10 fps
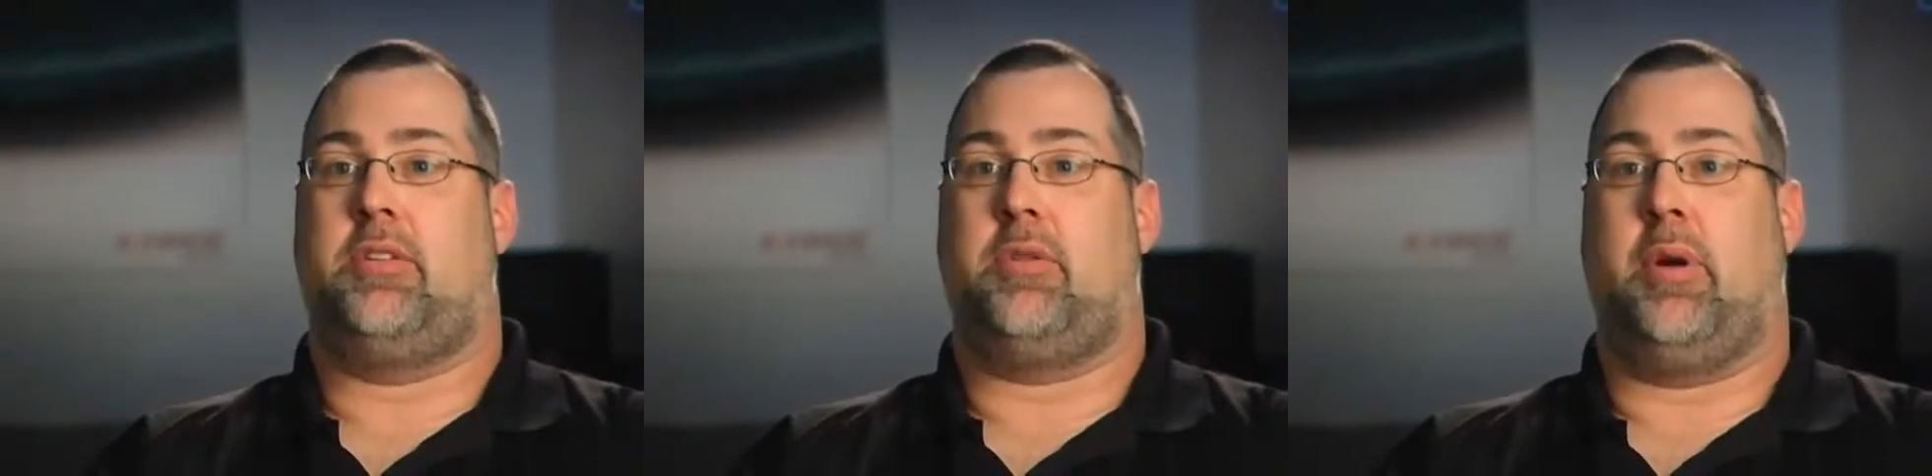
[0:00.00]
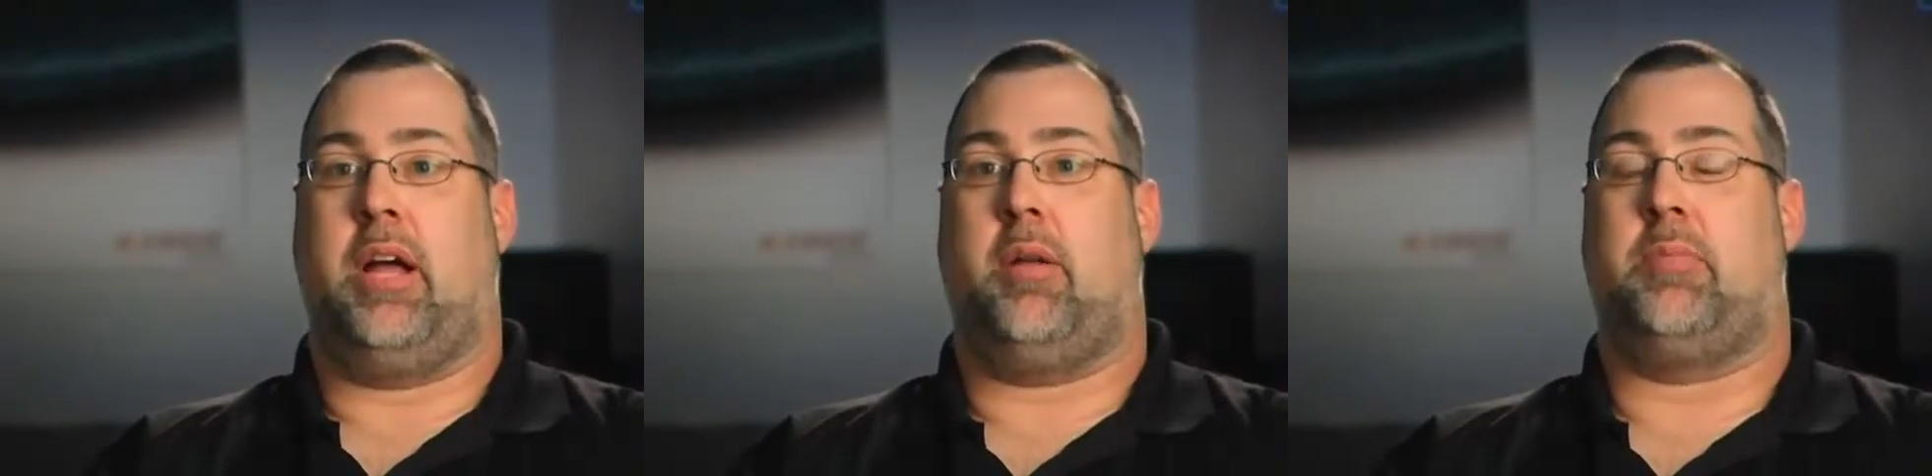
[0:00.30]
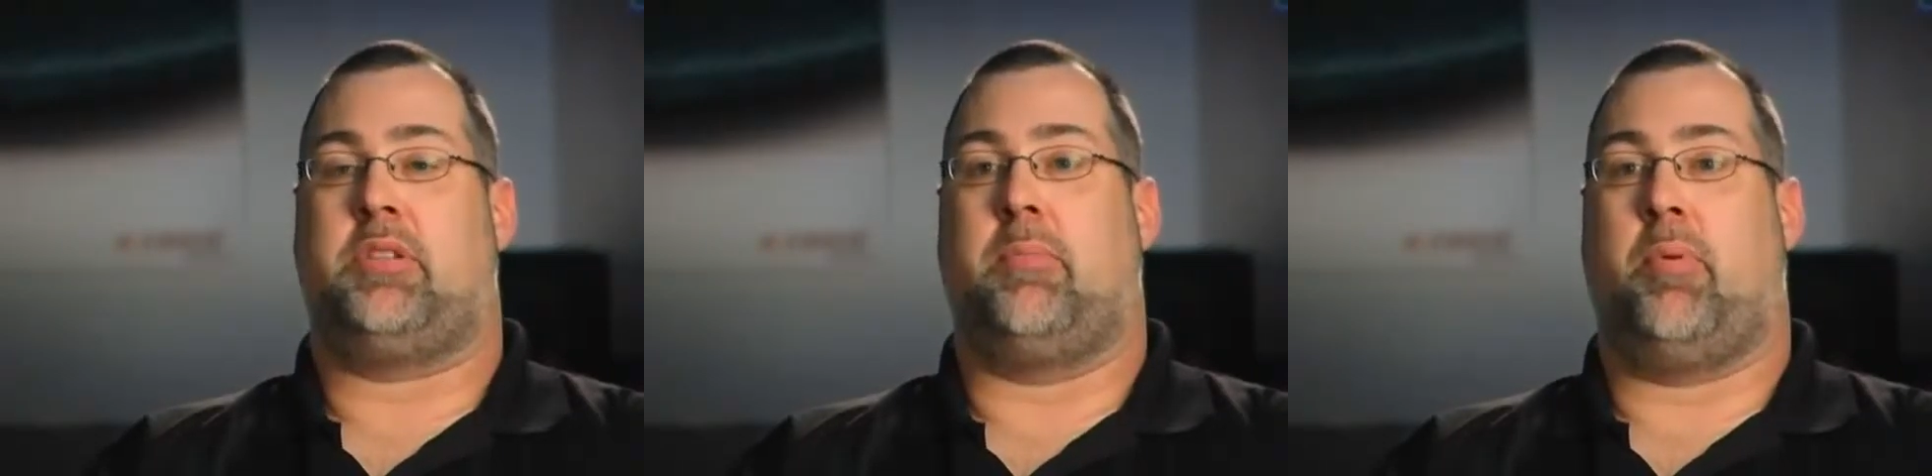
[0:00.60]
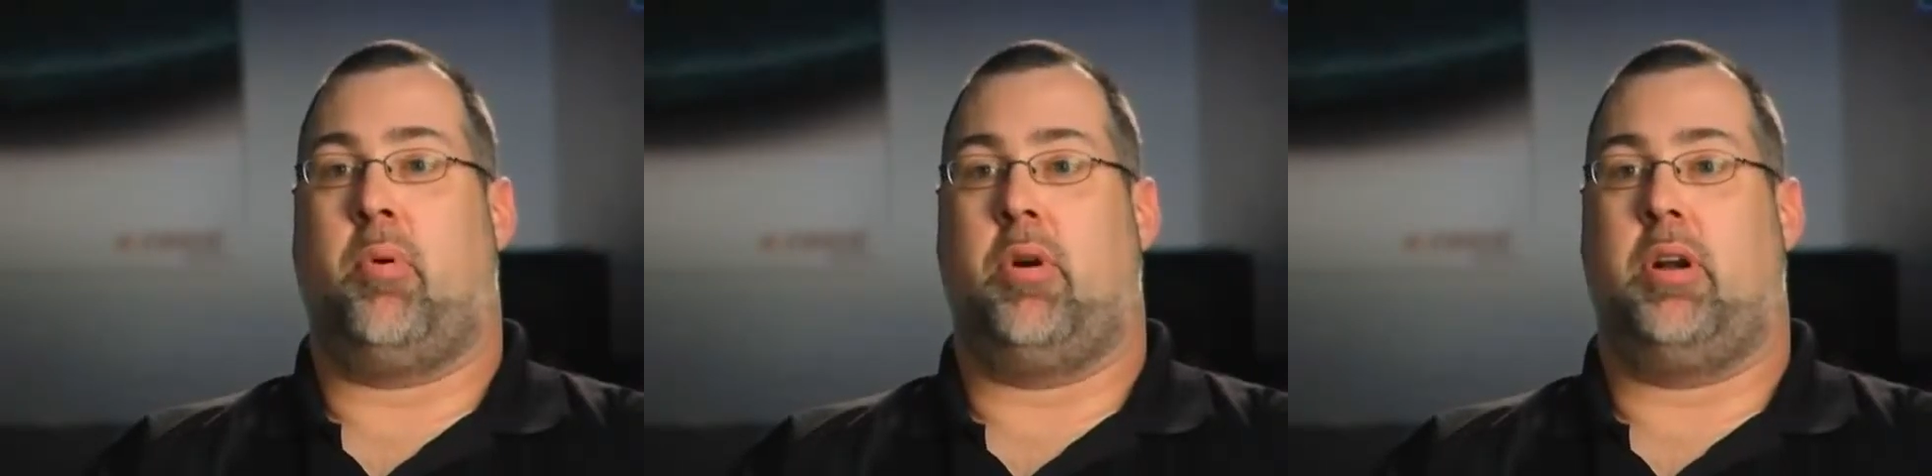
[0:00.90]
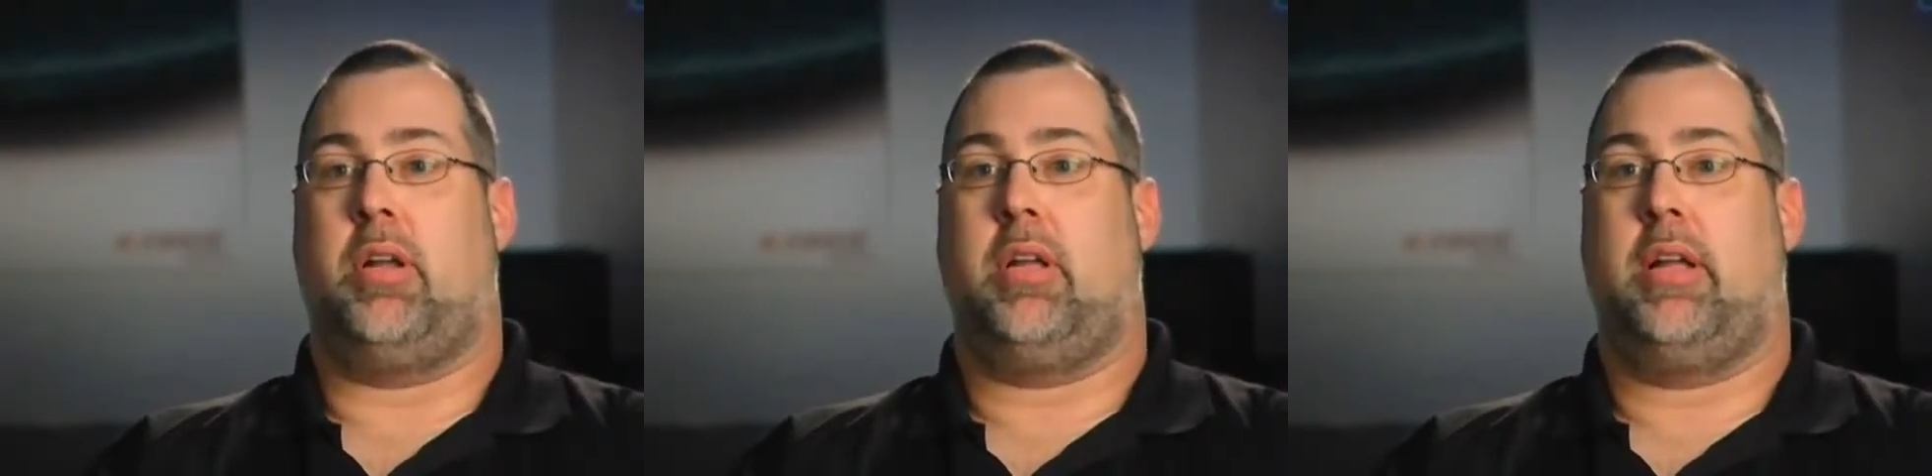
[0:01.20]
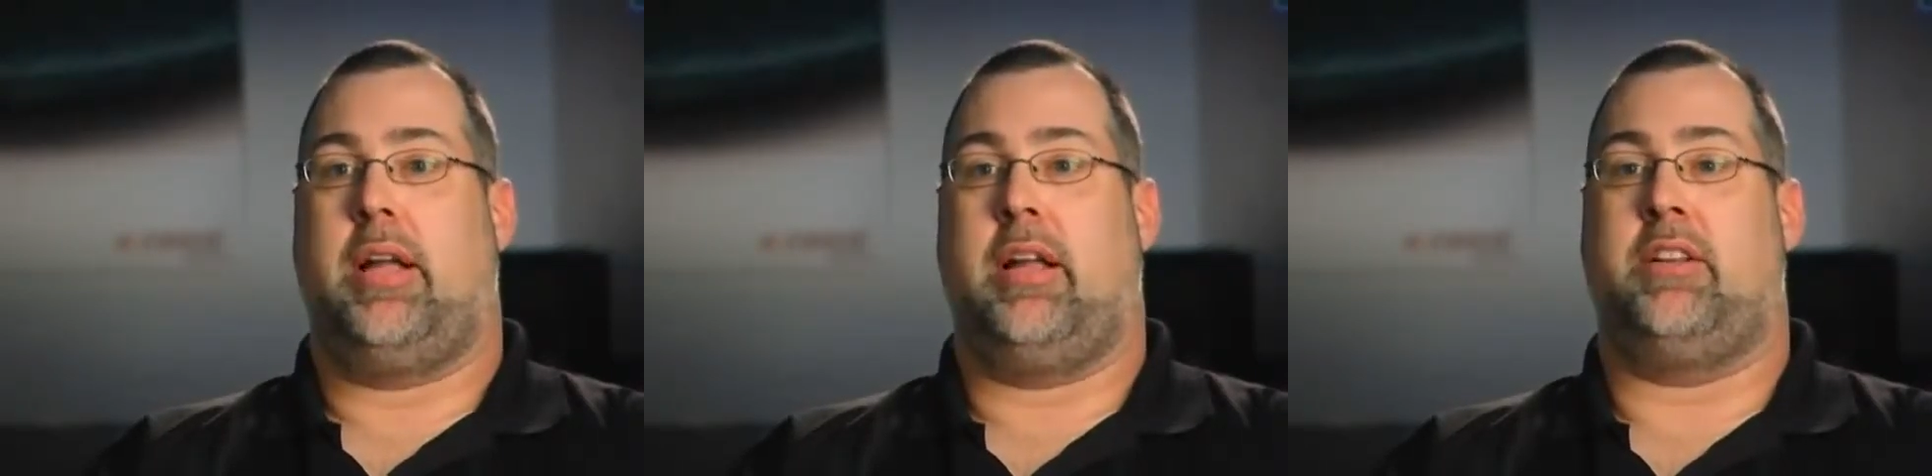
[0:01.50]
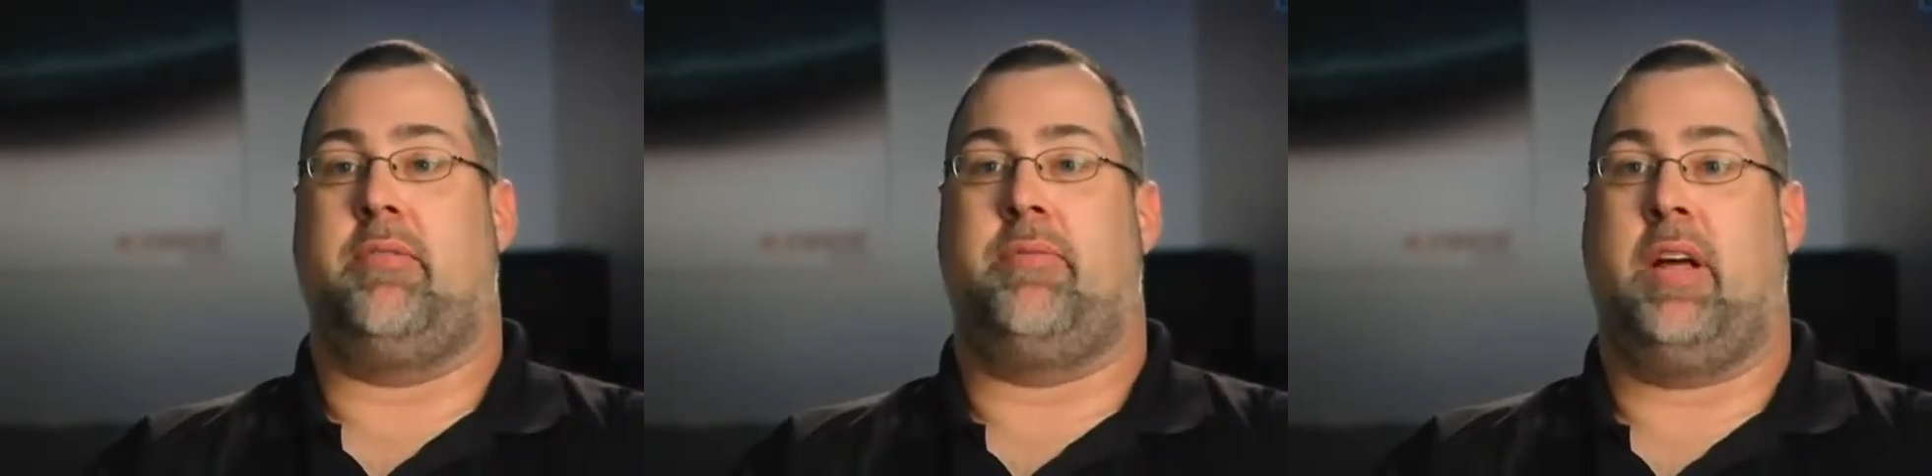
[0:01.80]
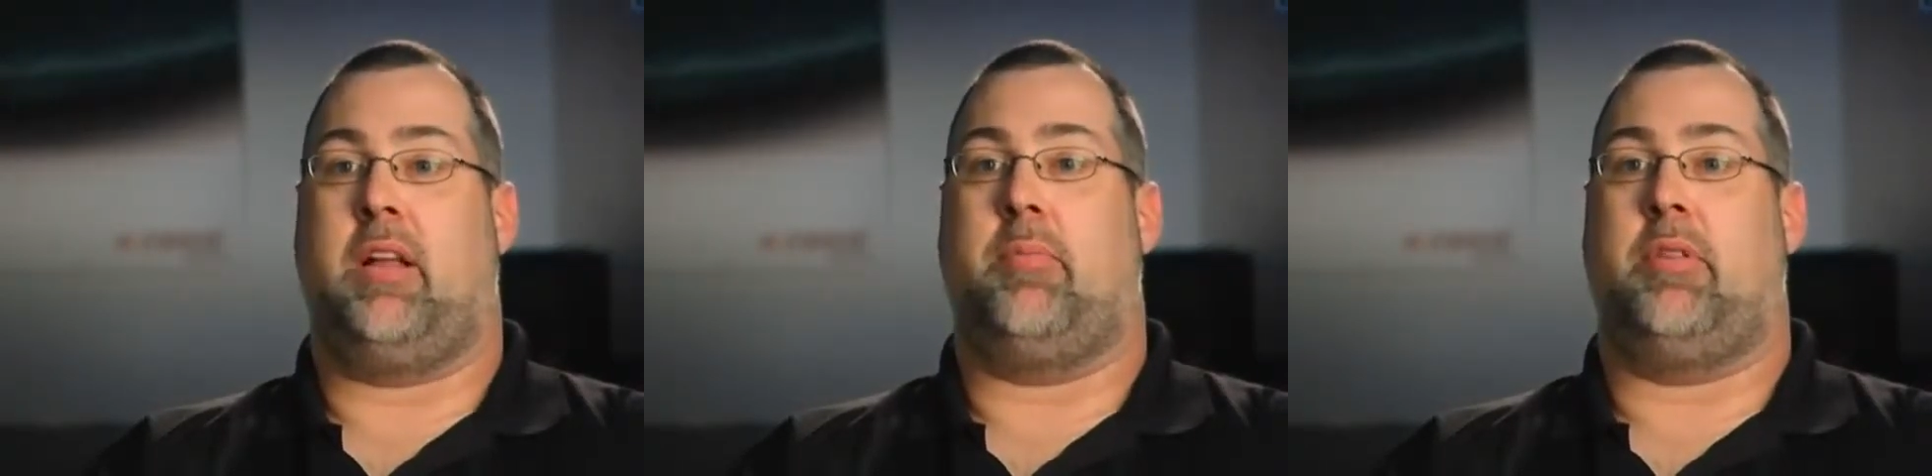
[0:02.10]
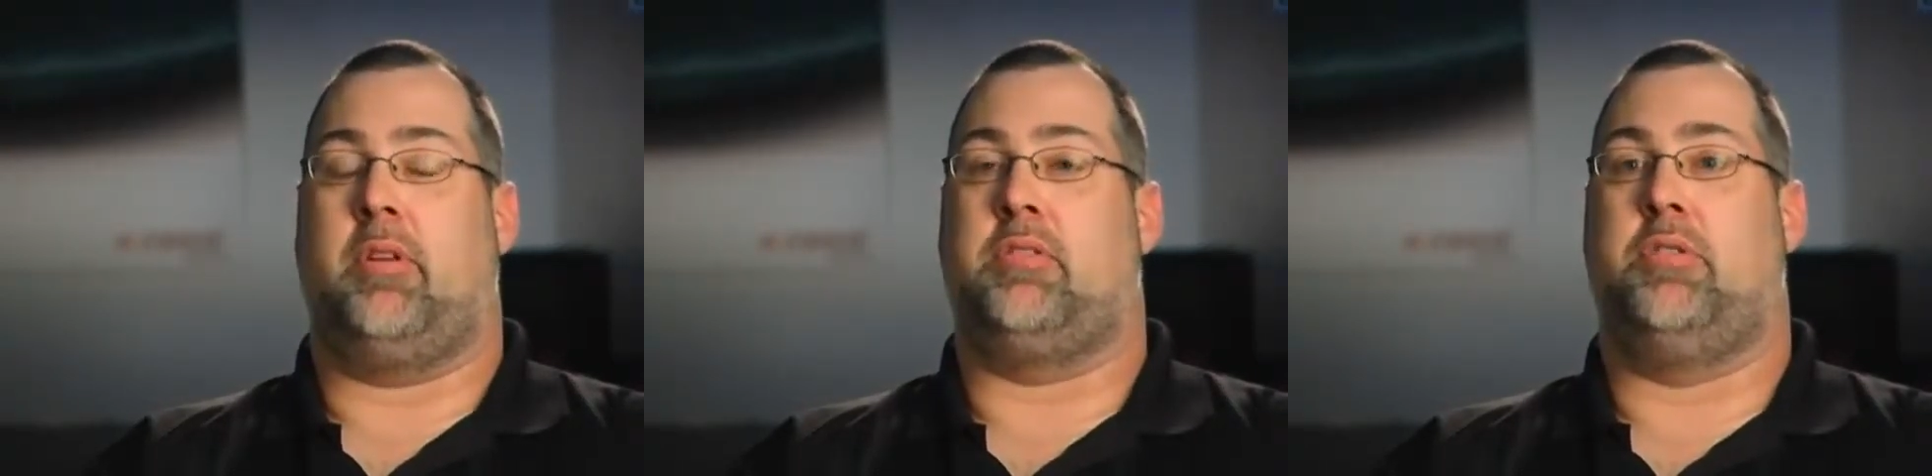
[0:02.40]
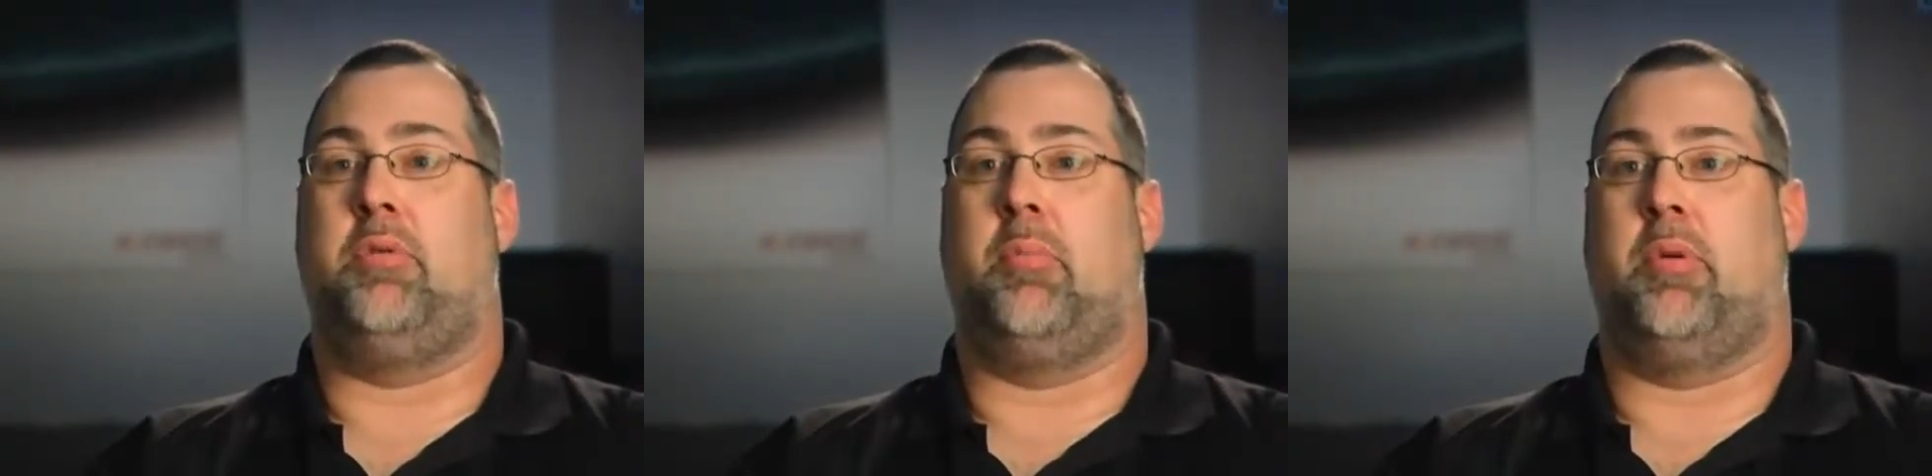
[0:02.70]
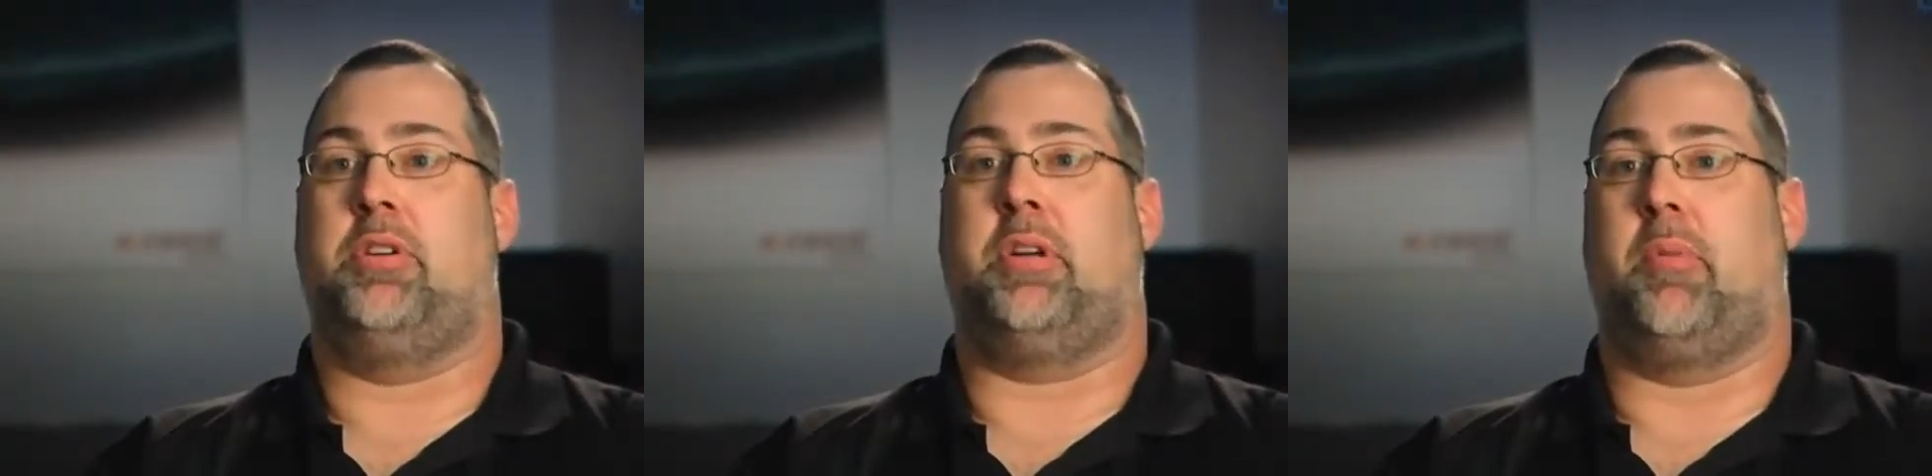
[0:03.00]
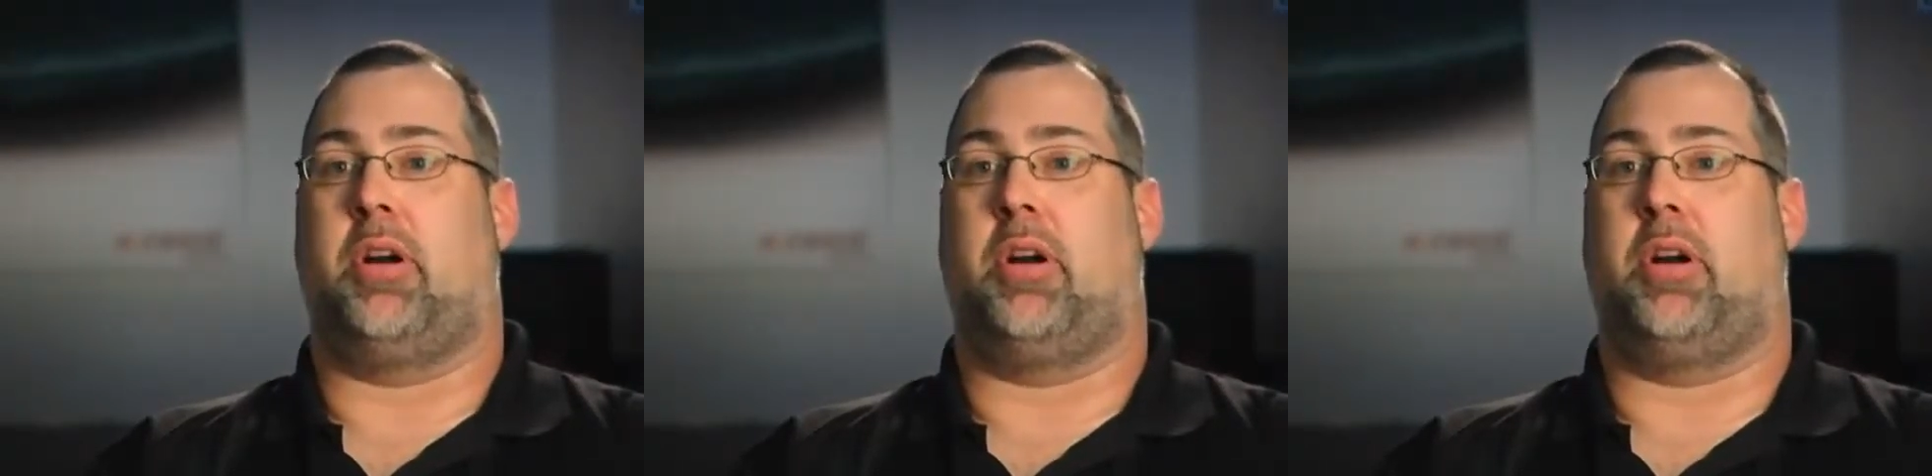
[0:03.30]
to help support and develop those new emerging